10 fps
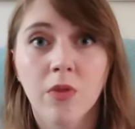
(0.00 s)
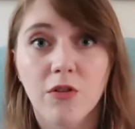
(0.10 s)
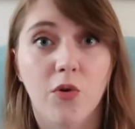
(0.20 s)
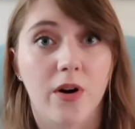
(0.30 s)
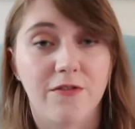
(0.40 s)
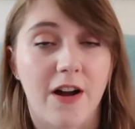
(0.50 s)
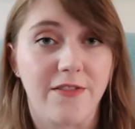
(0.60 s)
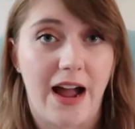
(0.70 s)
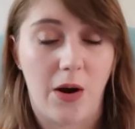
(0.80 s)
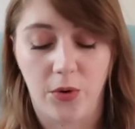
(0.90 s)
4 to 5
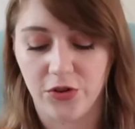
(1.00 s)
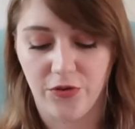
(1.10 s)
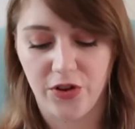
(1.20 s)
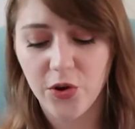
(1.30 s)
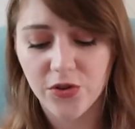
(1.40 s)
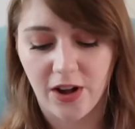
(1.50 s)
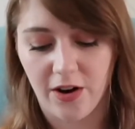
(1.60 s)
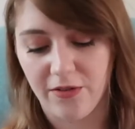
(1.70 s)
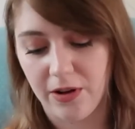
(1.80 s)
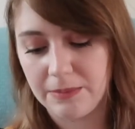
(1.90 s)
hours of use out
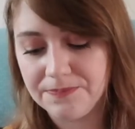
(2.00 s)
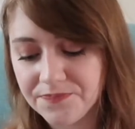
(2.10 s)
of it.